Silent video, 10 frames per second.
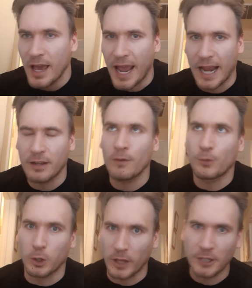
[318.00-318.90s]
And
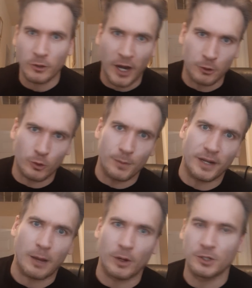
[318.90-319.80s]
for the laser hair
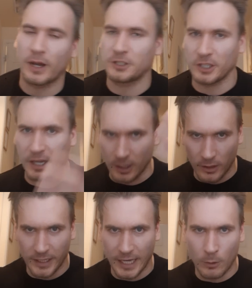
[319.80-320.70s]
treatment, I went to actually a
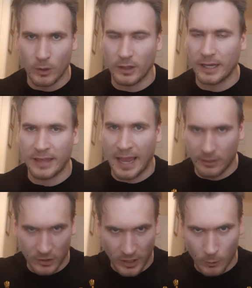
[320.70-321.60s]
clinic where like they
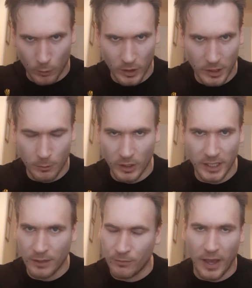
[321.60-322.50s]
had this like really,
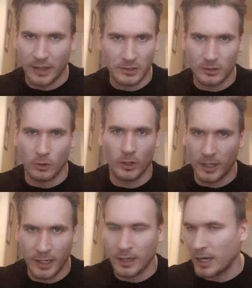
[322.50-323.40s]
really advanced
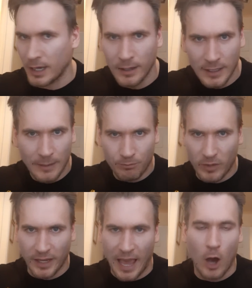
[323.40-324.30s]
looking uh,
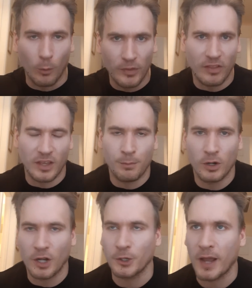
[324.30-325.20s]
like helmet that they
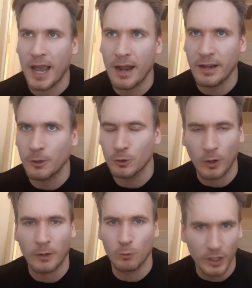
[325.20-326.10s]
put on your head and it was
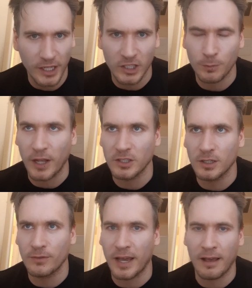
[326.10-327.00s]
like really
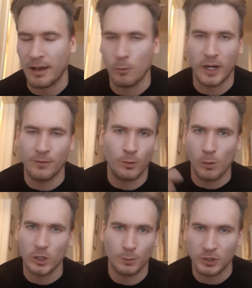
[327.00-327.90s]
expensive. I, I went in for
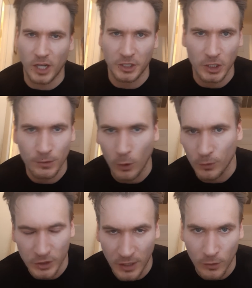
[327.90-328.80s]
multiple sessions for
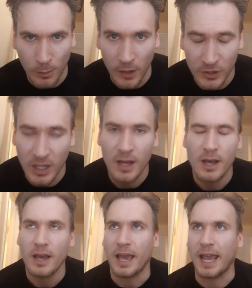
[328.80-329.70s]
over several months
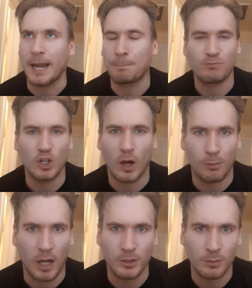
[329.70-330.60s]
and you know I
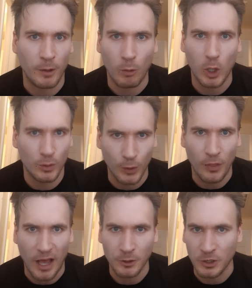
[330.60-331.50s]
probably spent well over a
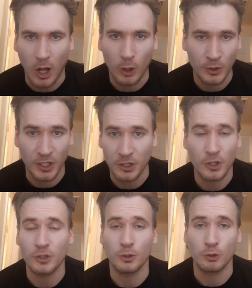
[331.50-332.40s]
thousand dollars and
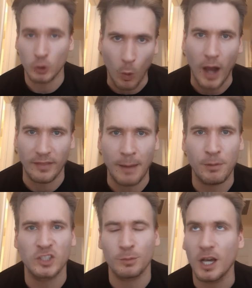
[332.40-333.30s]
didn't do squat and that
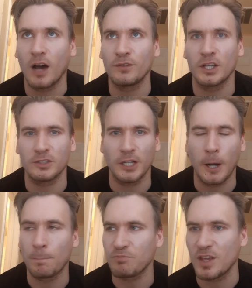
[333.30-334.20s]
pissed me off because you
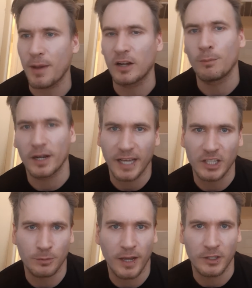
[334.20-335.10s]
know the amount of money I
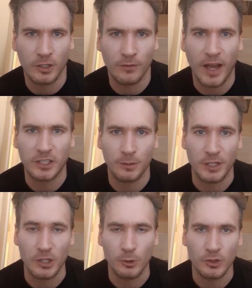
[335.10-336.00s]
spent could have actually
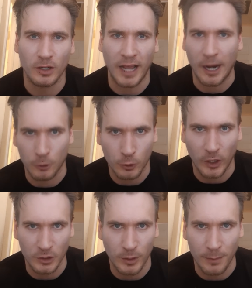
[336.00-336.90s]
been used on a hair
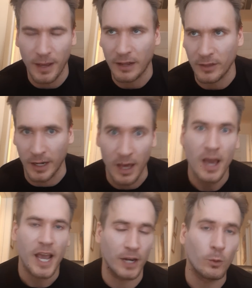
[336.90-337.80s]
transplant back then
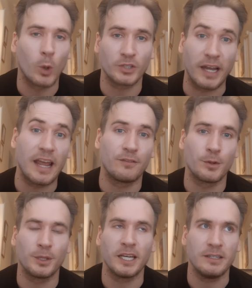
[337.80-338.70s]
and of course I
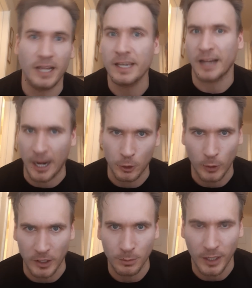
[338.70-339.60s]
inevitably did get a hair
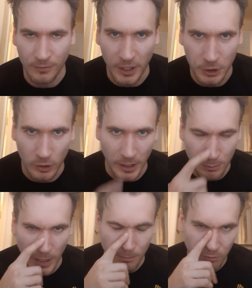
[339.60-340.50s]
transplant eventually
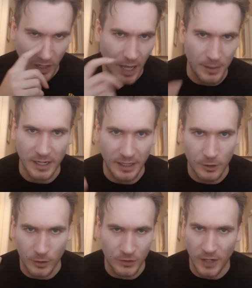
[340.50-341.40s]
but I mean I
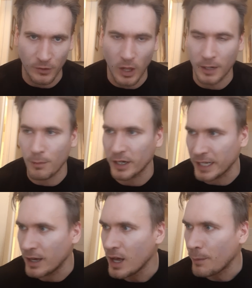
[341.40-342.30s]
could have saved a lot of
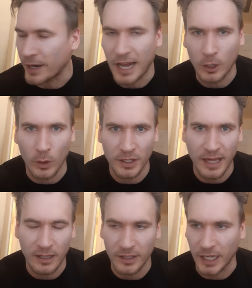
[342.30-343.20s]
money by not going to
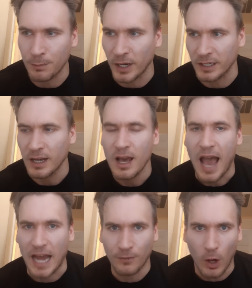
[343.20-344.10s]
that clinic but
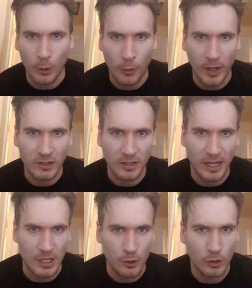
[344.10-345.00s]
out of all the things that
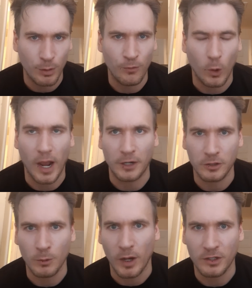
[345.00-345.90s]
I used before I
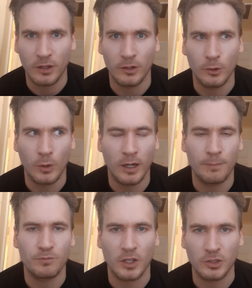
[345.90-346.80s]
actually went to the
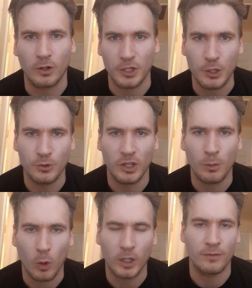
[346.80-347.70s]
uh, started using
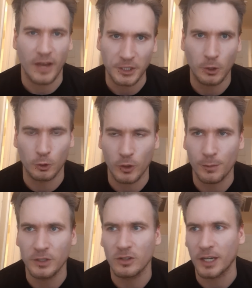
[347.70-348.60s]
the more conventional
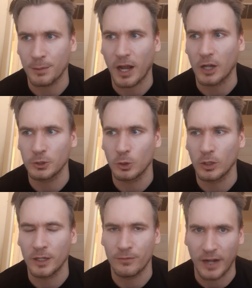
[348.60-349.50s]
treatments like
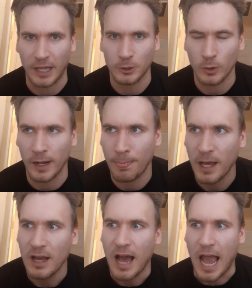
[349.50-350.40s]
minoxidil and finasteride
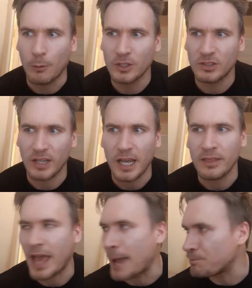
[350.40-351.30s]
I would say
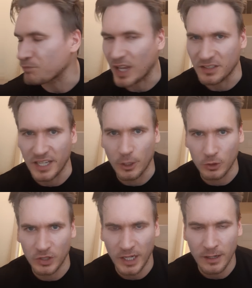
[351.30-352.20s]
that
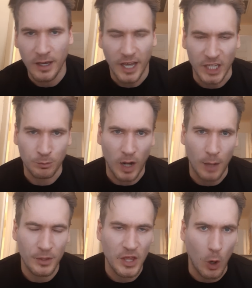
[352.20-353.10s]
adenosine is
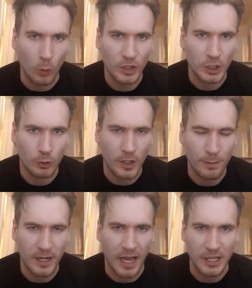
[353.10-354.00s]
probably the only
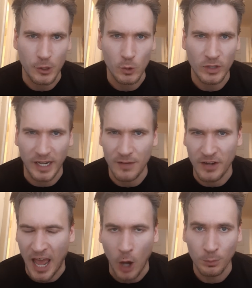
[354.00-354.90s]
treatment I used that
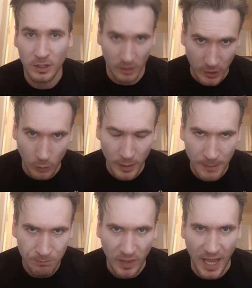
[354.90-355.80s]
even helped a little bit.